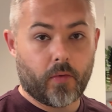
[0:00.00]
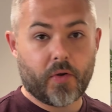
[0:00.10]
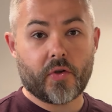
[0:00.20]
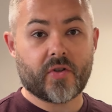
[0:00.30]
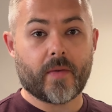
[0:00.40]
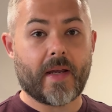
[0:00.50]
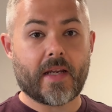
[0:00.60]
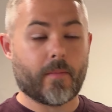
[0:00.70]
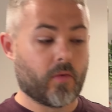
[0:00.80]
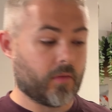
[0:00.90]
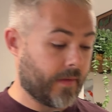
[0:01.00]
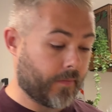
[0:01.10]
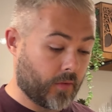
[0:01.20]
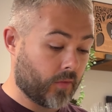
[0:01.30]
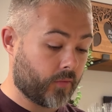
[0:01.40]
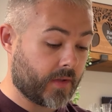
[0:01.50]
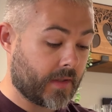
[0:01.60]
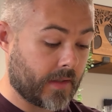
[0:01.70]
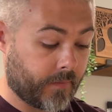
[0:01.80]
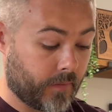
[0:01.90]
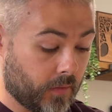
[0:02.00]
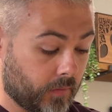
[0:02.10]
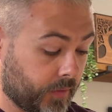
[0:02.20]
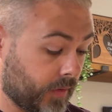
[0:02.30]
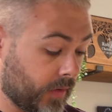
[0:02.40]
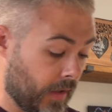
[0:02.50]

huge debate among different countries and different cultures